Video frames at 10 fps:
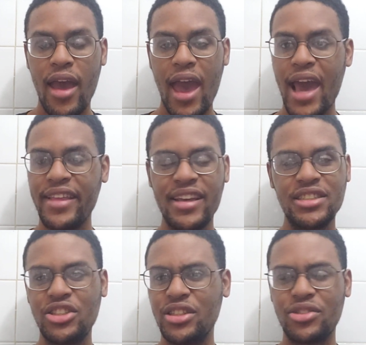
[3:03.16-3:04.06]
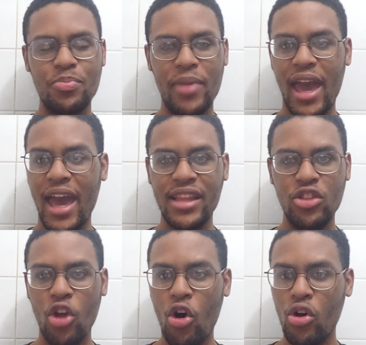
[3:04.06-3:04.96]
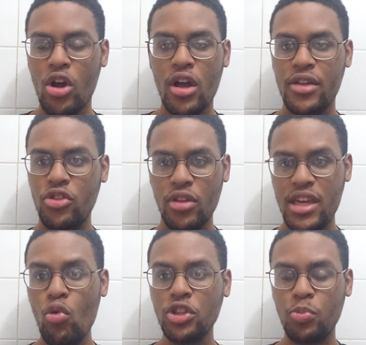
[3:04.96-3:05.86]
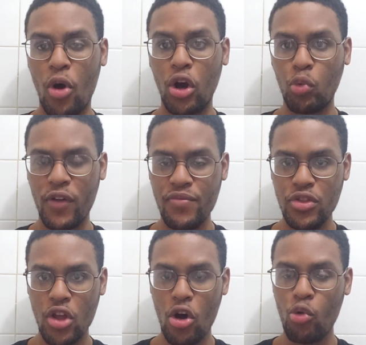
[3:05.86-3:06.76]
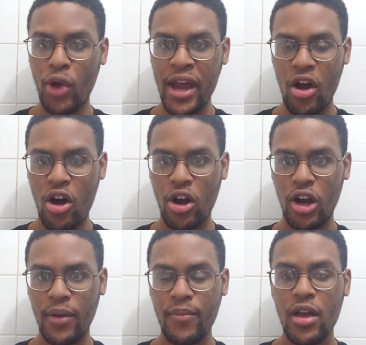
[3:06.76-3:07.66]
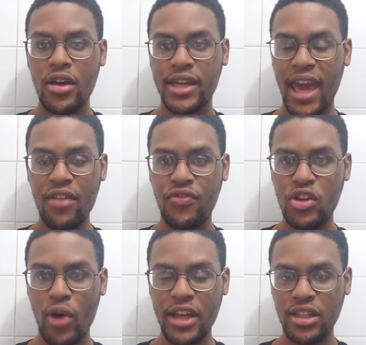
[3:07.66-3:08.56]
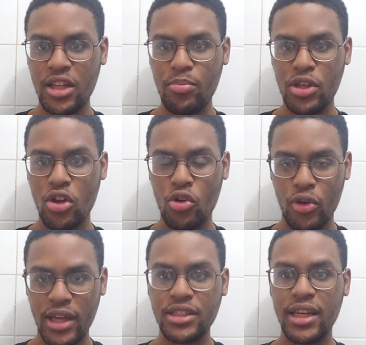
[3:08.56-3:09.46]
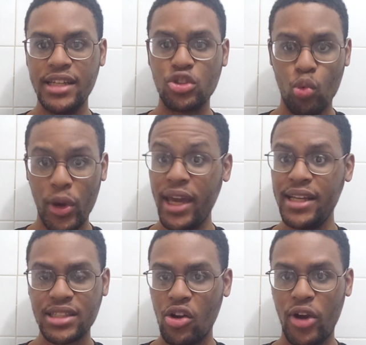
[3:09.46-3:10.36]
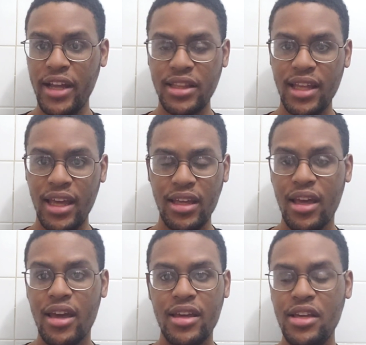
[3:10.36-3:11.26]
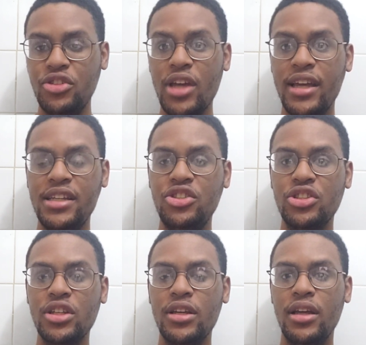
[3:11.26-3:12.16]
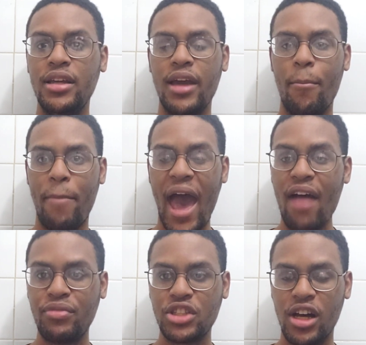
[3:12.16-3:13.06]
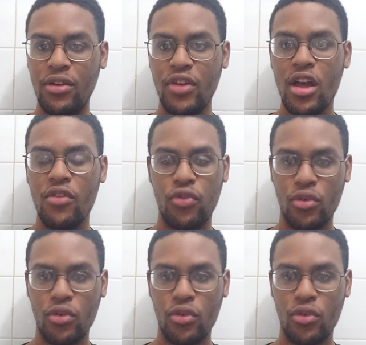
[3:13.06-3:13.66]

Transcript: And it's just, man, no, he was born with no right arm, can't feel anything below his, his waist or anything. He's, and he's just in, in a bathtub,